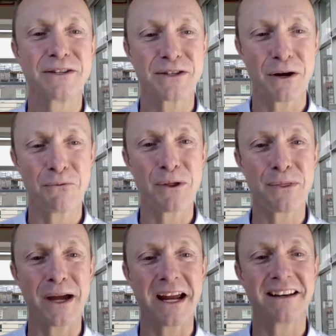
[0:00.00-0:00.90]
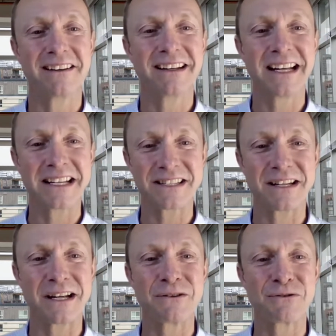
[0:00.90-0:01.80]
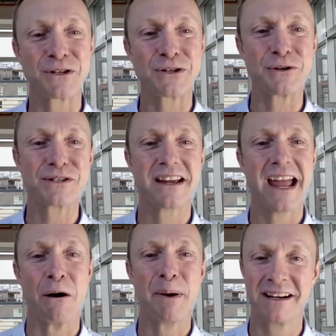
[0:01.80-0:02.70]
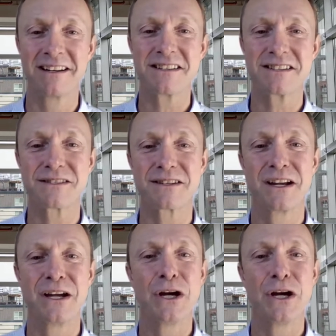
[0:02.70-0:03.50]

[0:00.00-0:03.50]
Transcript: So with that, let's introduce our panellists